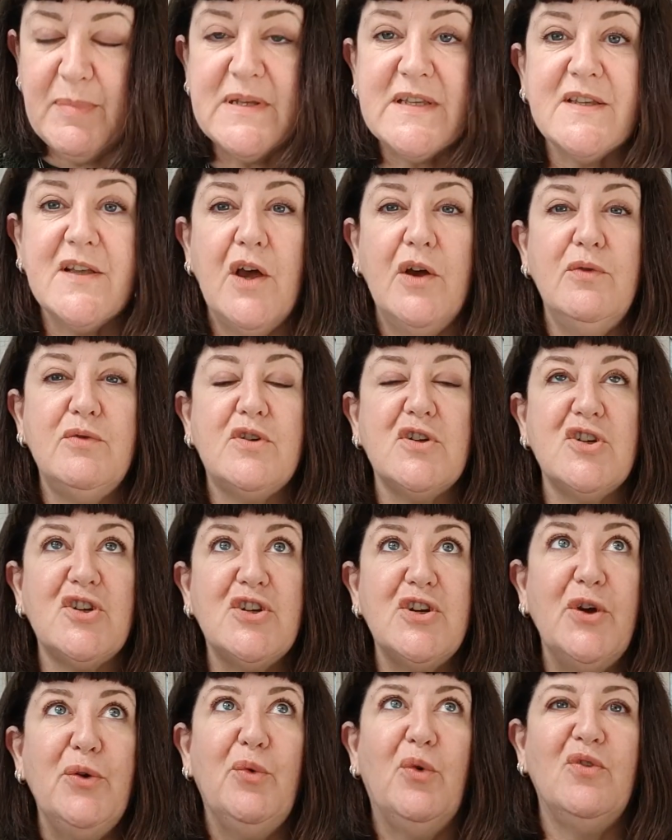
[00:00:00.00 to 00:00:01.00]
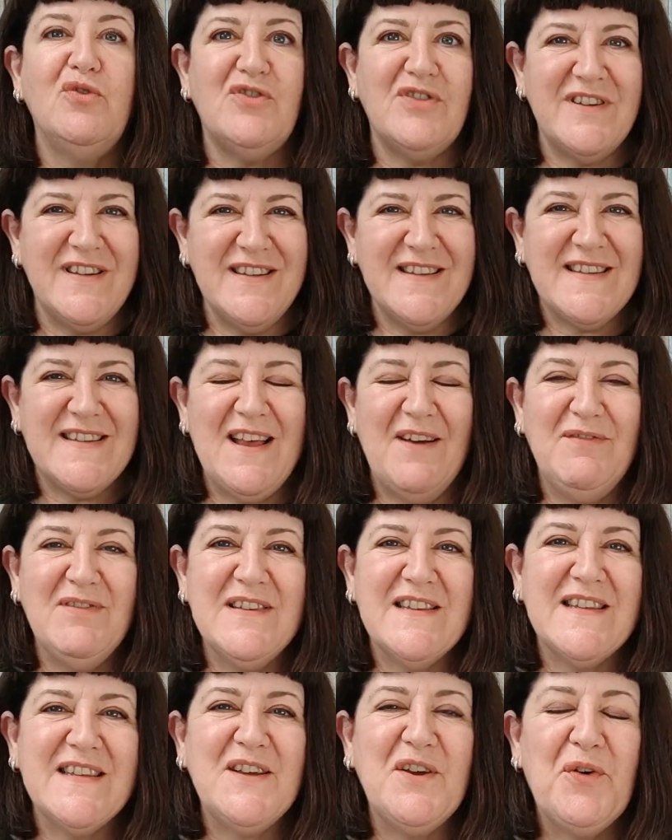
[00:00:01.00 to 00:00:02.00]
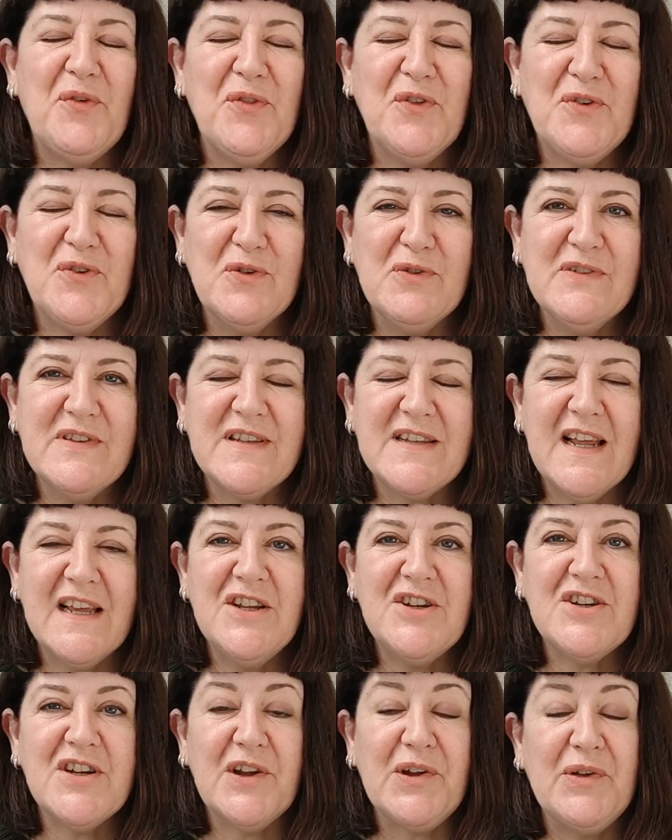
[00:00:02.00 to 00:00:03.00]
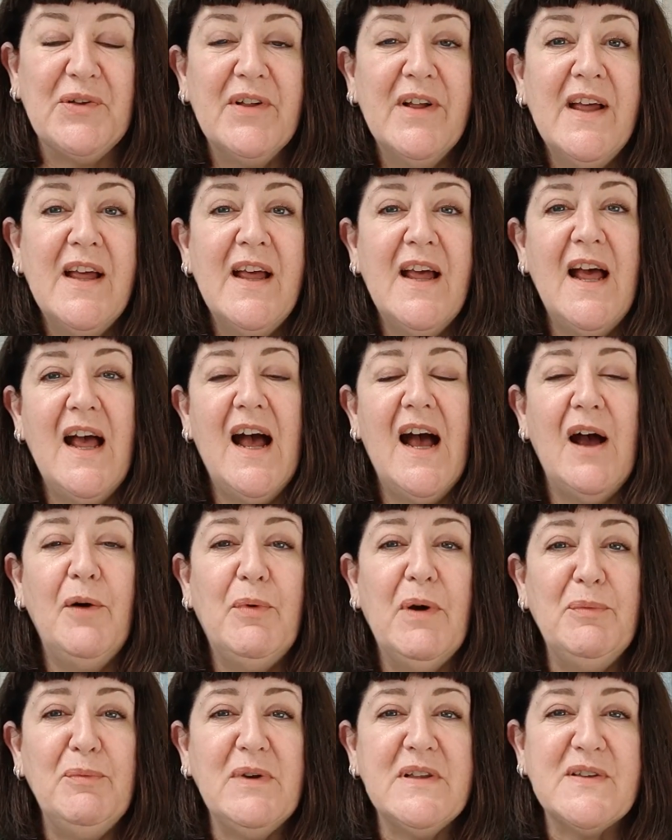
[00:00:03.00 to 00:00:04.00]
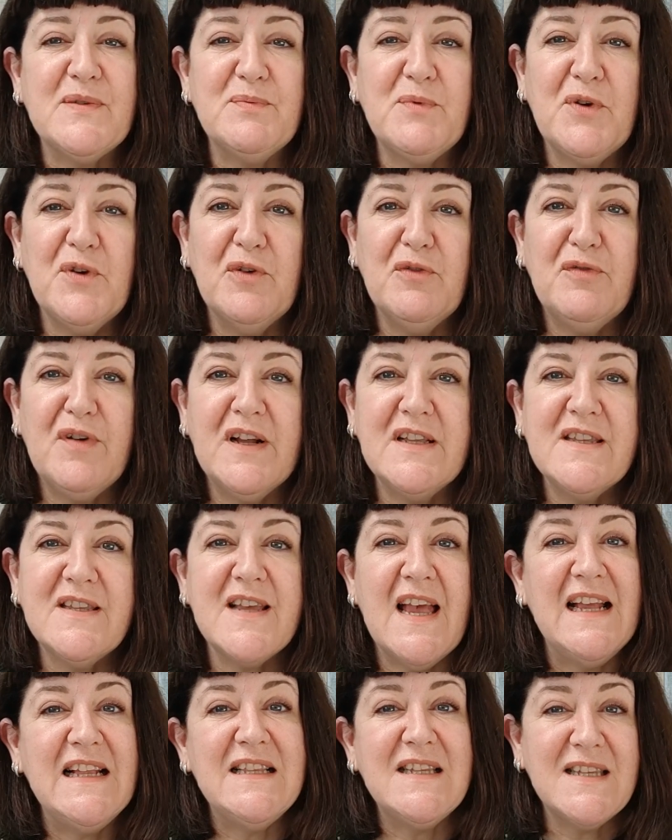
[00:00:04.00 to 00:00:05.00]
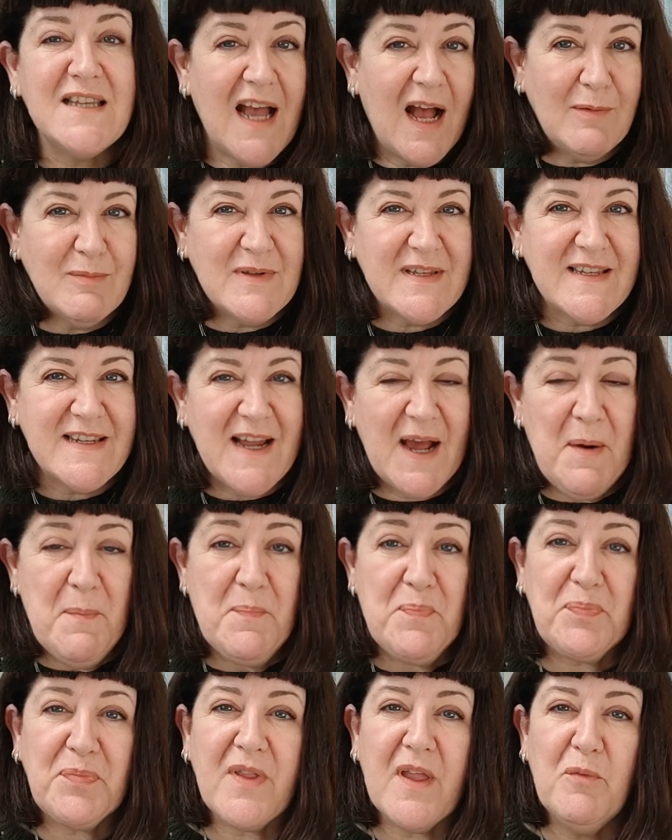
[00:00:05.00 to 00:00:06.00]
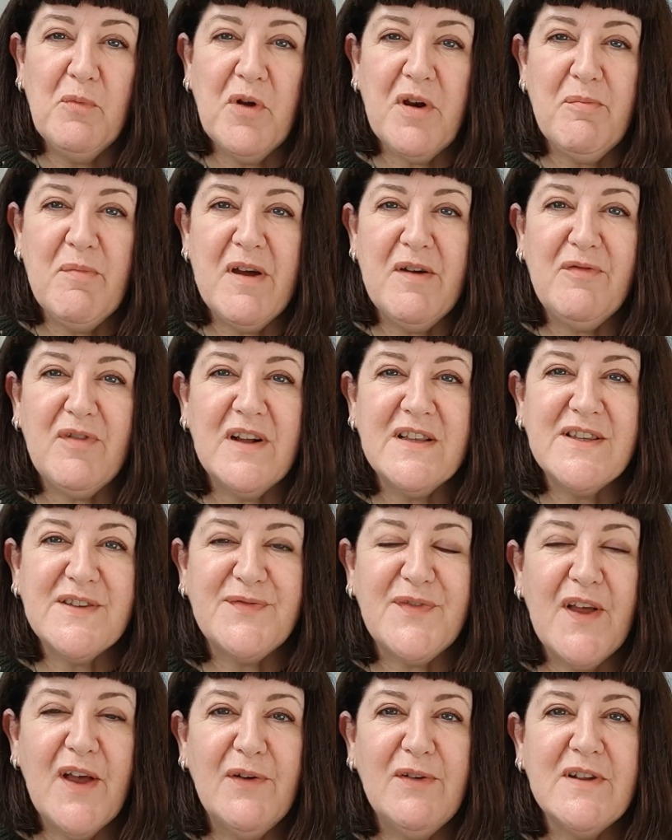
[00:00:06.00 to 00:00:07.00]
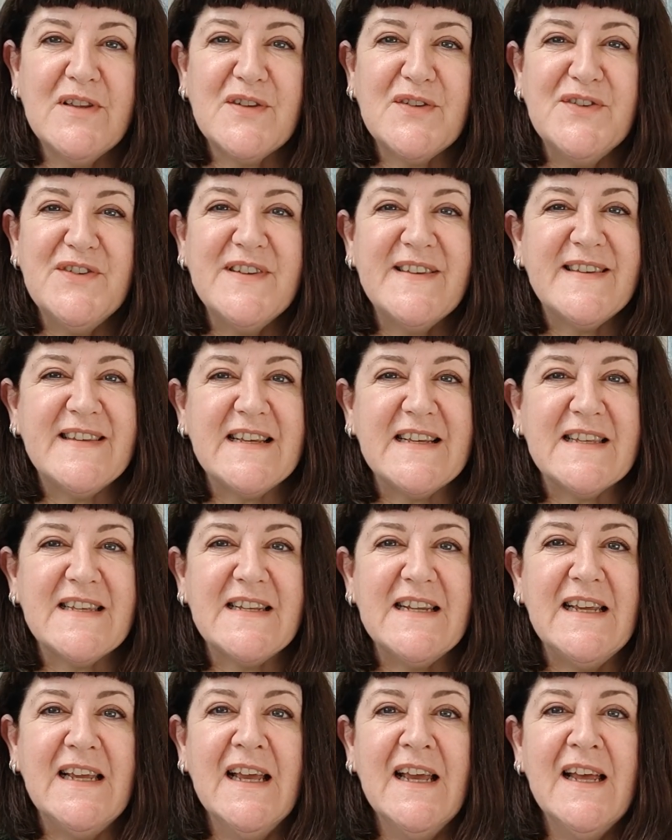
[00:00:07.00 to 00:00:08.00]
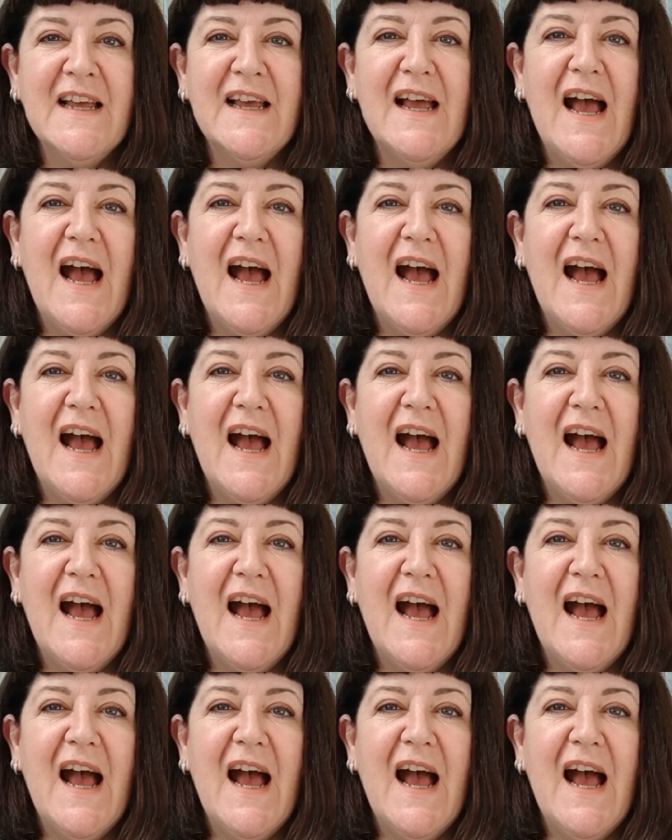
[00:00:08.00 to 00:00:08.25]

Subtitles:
episode 270 on the Dawn's Days channel. I went with some girlfriends into Amsterdam. One of my friends, Fiona, turned 60,